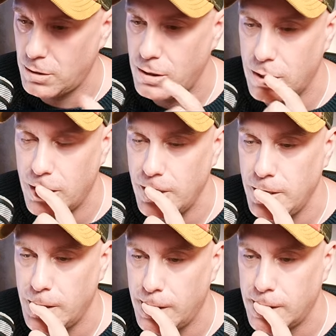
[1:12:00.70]
good.
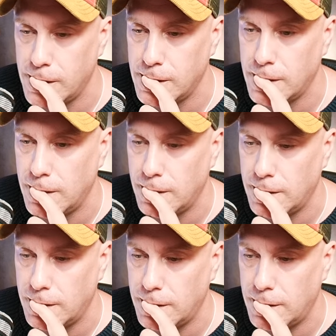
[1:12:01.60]

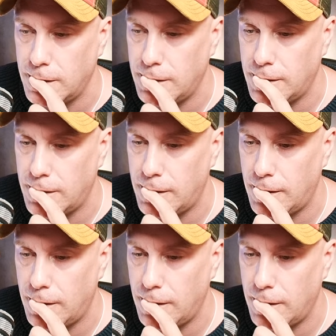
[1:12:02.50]

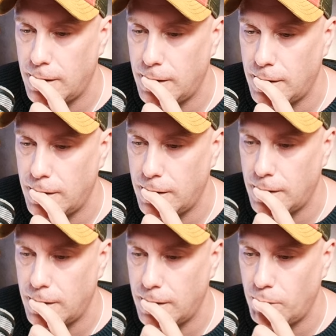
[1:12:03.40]

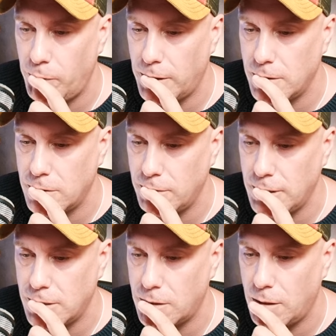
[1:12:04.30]
Build has
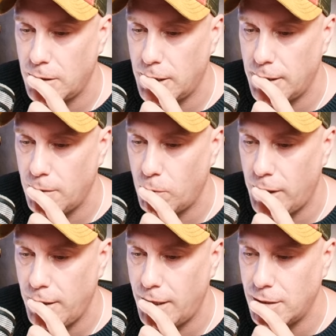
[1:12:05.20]
restarted
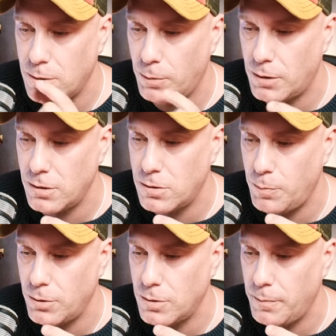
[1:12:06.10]
when Ansible
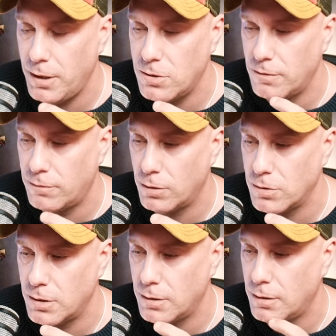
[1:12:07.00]
distributes a major
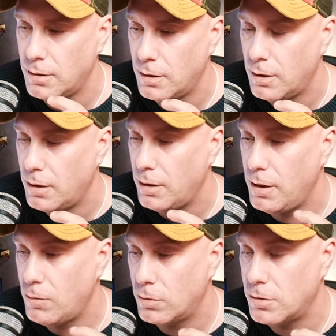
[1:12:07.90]
version
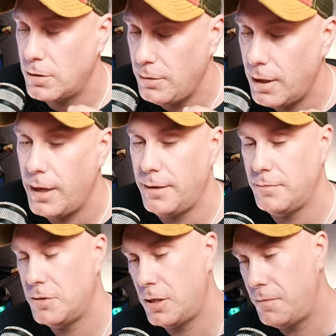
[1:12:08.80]
equals to 9.
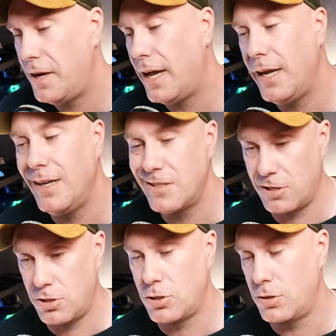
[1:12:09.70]
So 9 is
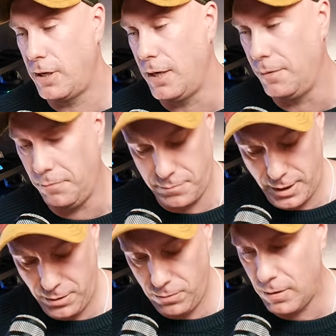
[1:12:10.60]
a string.
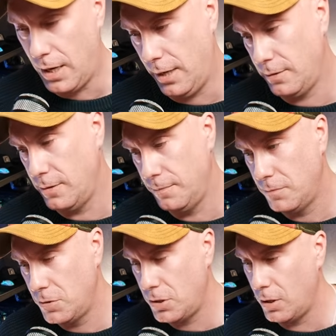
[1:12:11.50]
I knew that.
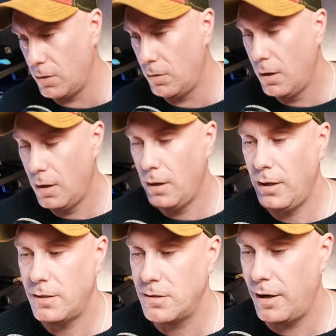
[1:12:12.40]
So
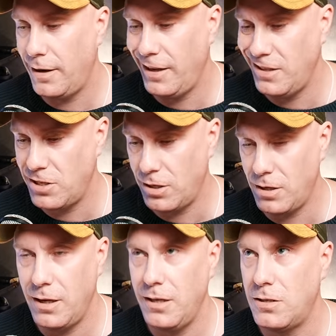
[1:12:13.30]
it's not an
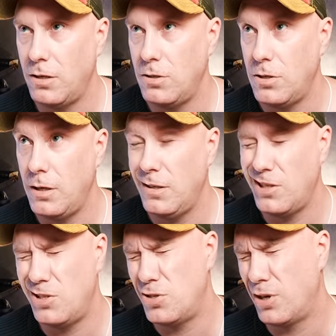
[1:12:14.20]

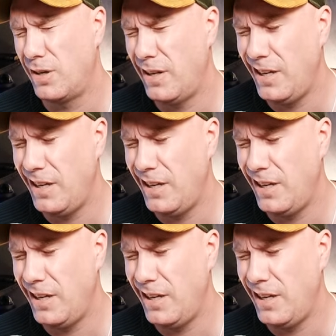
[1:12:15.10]
integer.